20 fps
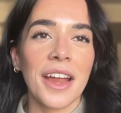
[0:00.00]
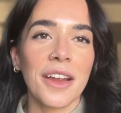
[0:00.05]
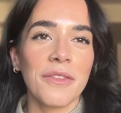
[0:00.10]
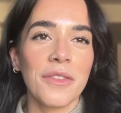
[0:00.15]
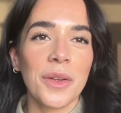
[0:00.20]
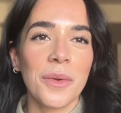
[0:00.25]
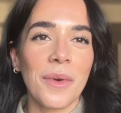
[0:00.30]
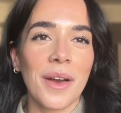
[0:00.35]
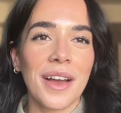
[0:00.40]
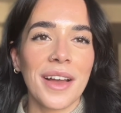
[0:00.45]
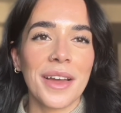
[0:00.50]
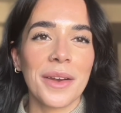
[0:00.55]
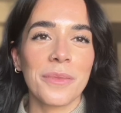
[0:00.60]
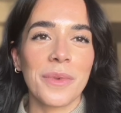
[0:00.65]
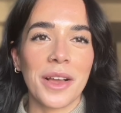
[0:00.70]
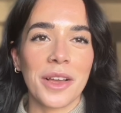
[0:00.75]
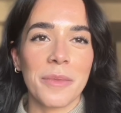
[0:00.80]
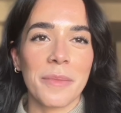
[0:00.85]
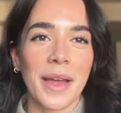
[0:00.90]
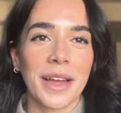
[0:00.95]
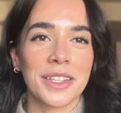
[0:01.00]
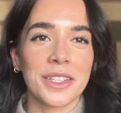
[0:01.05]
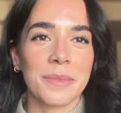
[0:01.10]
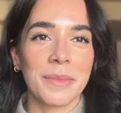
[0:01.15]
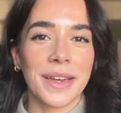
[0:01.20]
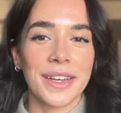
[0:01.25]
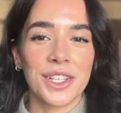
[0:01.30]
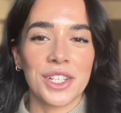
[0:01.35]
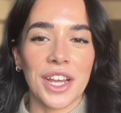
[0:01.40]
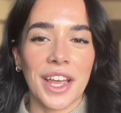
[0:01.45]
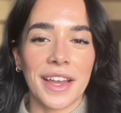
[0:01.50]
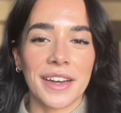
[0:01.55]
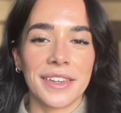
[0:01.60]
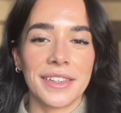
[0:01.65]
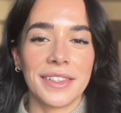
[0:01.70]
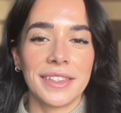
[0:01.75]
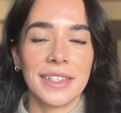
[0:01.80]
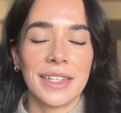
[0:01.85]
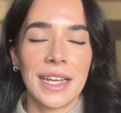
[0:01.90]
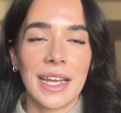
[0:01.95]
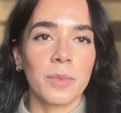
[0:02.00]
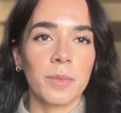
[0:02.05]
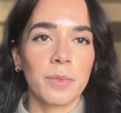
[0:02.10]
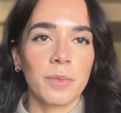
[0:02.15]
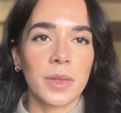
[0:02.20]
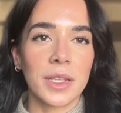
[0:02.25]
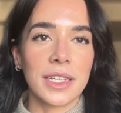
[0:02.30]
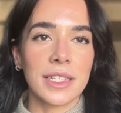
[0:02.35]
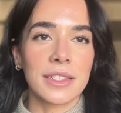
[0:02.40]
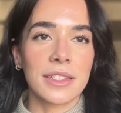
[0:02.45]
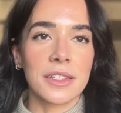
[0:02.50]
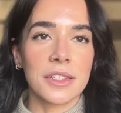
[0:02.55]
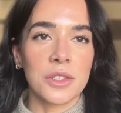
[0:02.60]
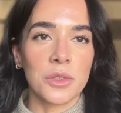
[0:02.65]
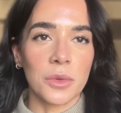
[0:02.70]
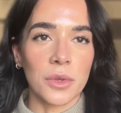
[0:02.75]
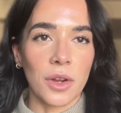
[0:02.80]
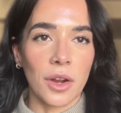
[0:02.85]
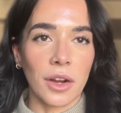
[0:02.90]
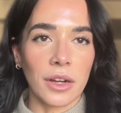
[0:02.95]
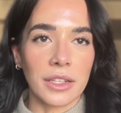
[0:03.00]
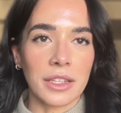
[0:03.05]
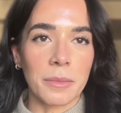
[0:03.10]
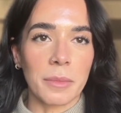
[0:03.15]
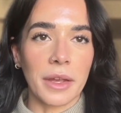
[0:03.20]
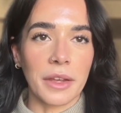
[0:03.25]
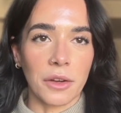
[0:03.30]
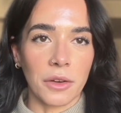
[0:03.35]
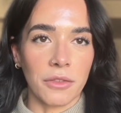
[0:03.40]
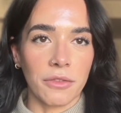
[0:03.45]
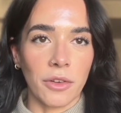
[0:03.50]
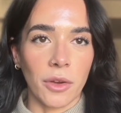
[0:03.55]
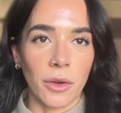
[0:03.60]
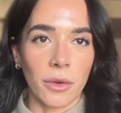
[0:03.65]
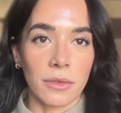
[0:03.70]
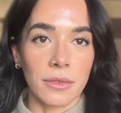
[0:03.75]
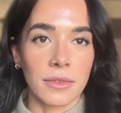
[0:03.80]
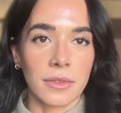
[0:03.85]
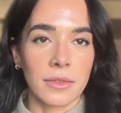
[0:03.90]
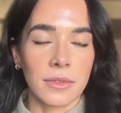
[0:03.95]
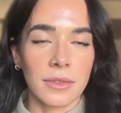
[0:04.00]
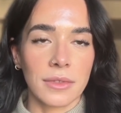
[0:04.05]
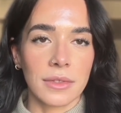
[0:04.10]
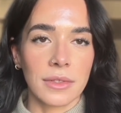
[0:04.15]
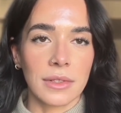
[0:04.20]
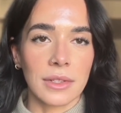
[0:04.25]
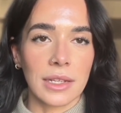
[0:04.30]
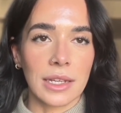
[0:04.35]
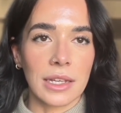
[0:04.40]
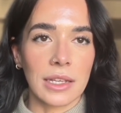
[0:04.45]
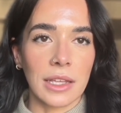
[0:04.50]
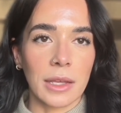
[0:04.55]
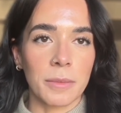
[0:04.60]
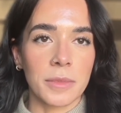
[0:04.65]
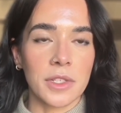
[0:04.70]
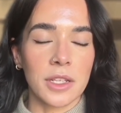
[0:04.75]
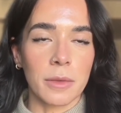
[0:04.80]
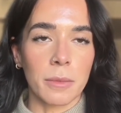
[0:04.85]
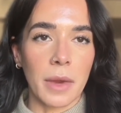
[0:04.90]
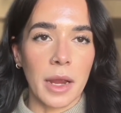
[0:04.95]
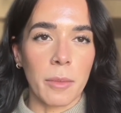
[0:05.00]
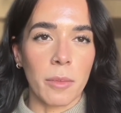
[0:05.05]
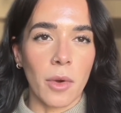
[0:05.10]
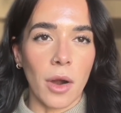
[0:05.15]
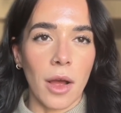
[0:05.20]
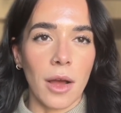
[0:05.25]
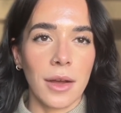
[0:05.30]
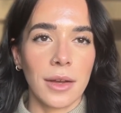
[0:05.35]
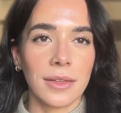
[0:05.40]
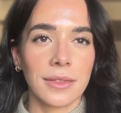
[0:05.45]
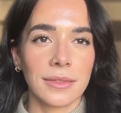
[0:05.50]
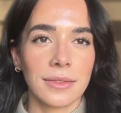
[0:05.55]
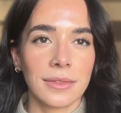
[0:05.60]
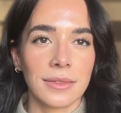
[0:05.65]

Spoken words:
everyone, welcome back to my channel. Please disregard the microphone clip to my bra.